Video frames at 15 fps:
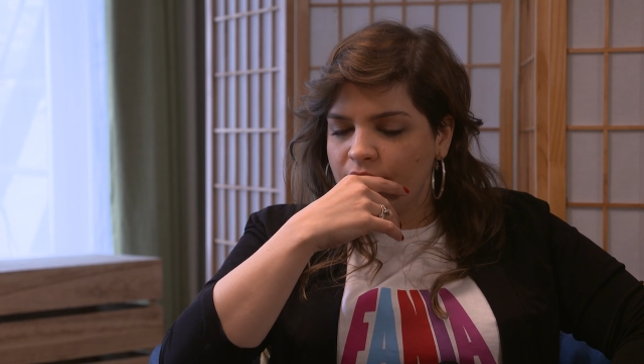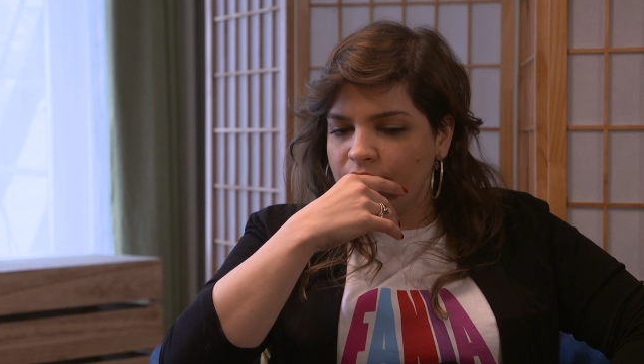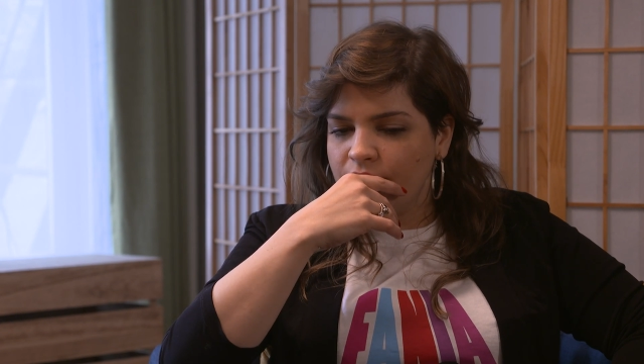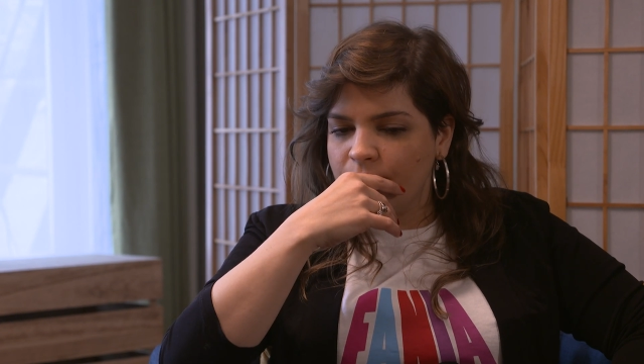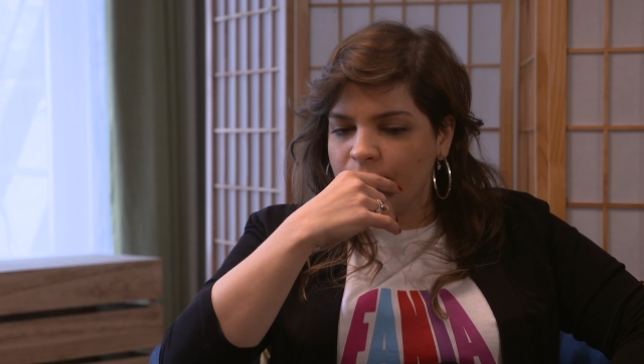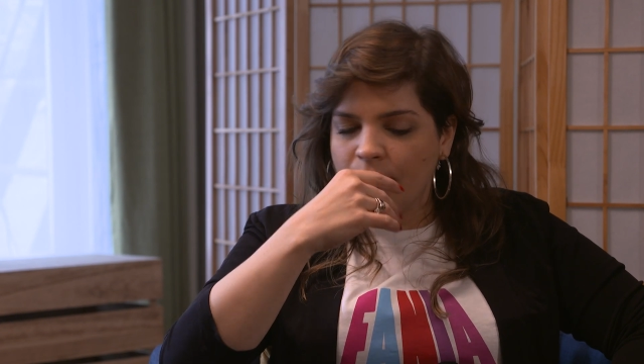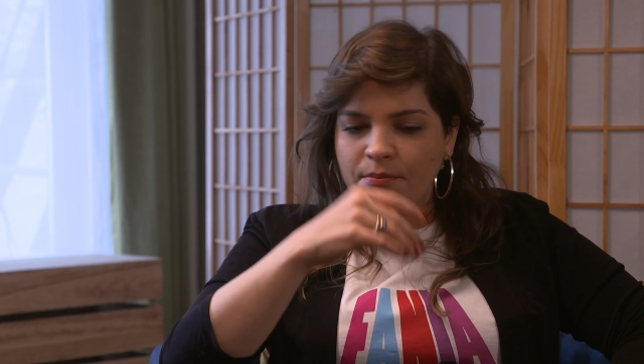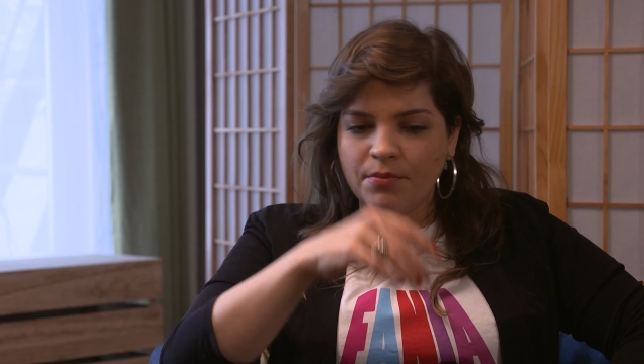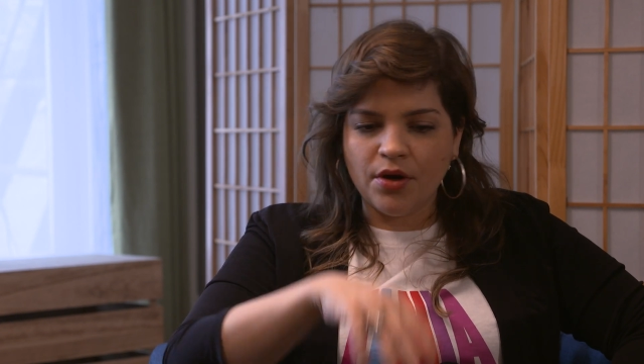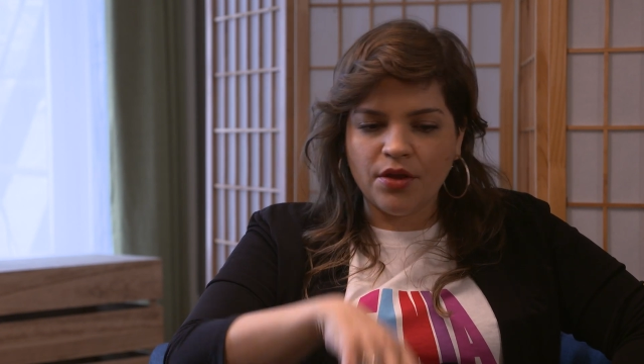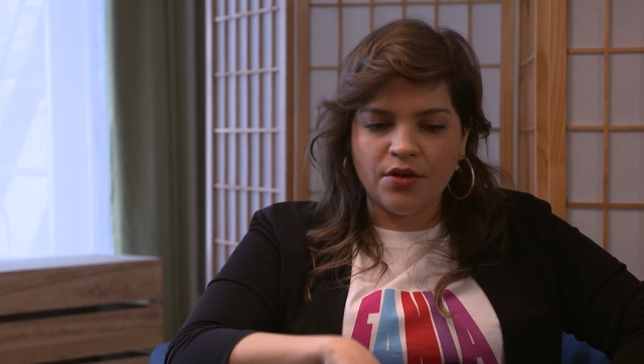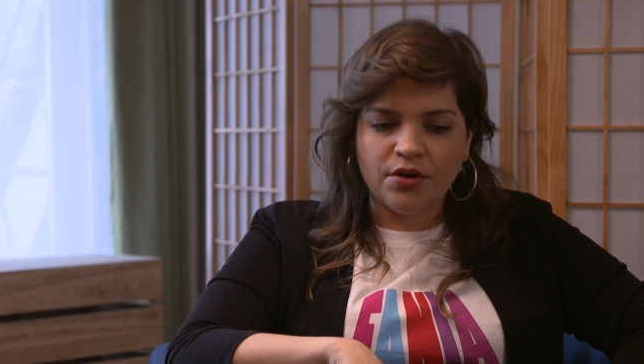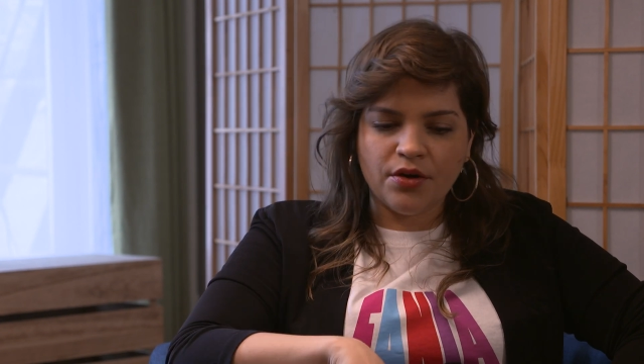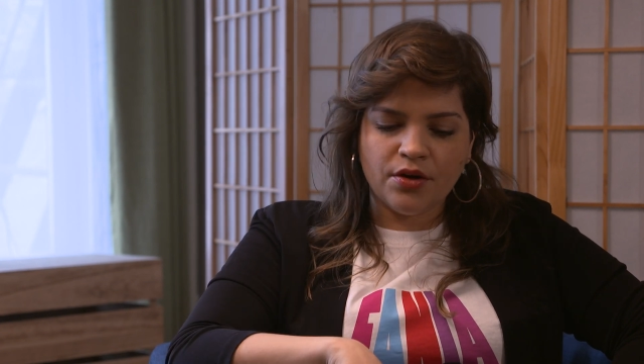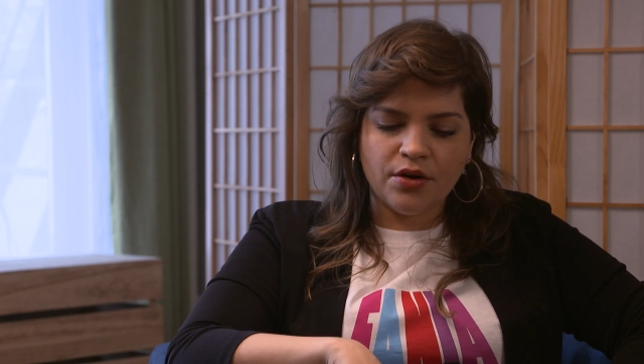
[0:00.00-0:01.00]
And then my
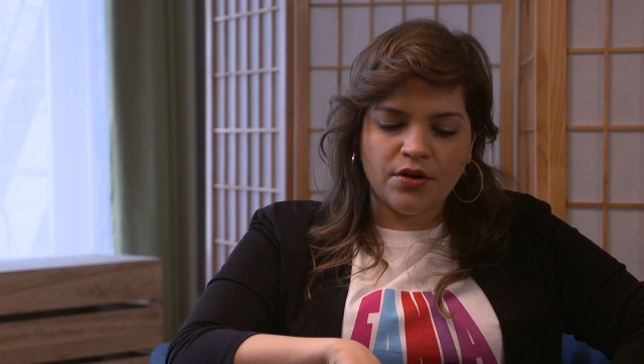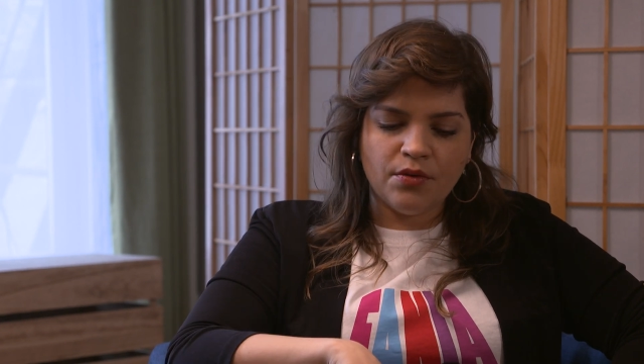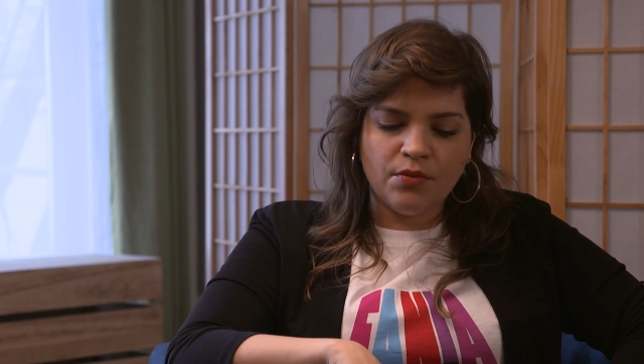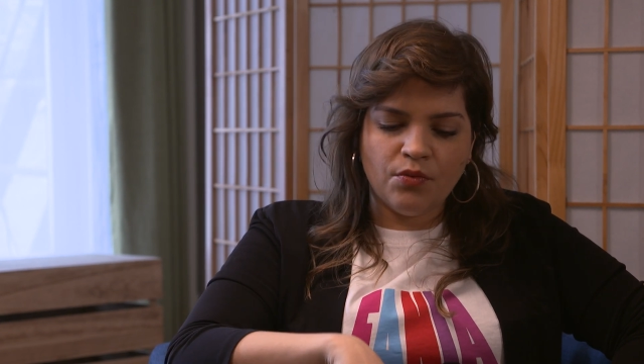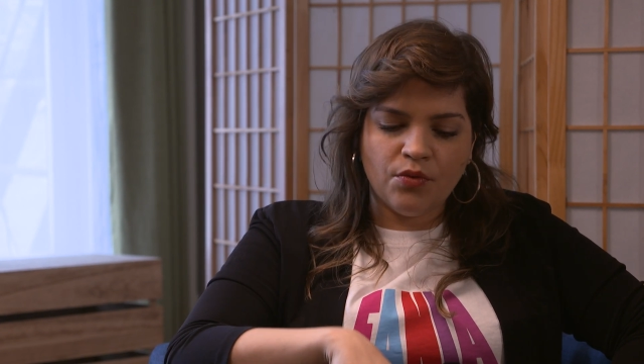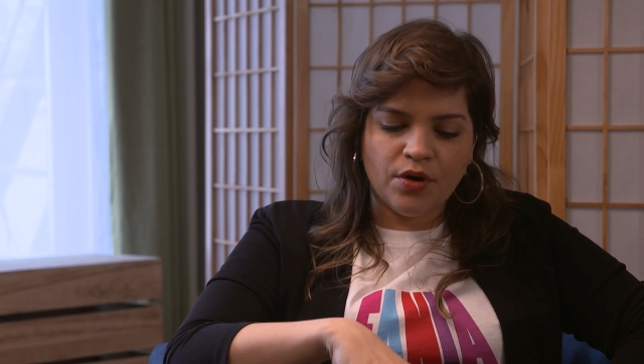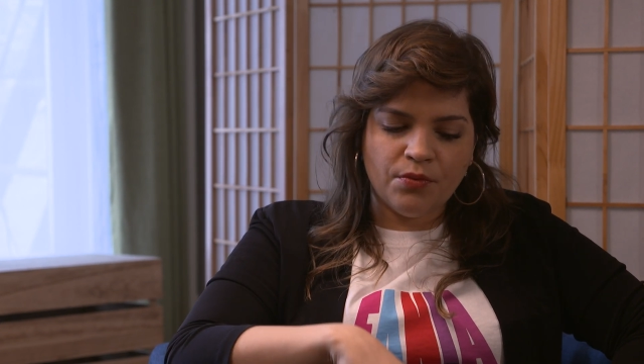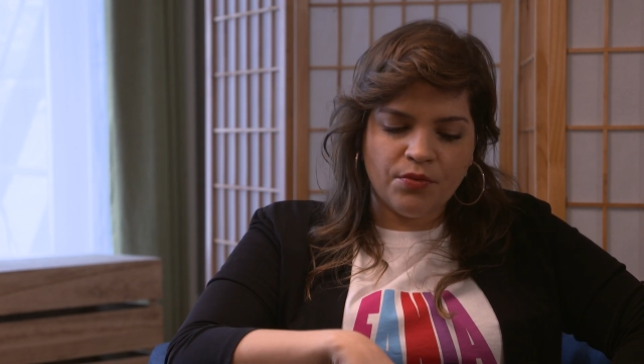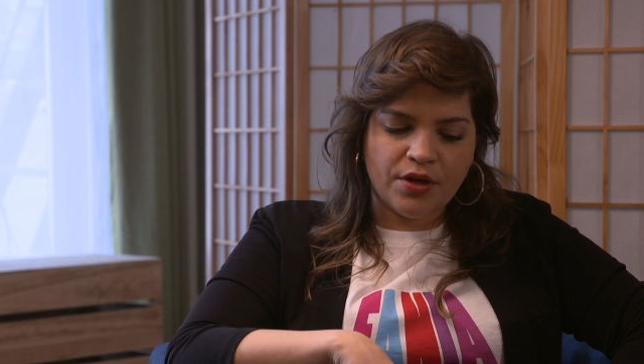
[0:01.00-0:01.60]
mother, when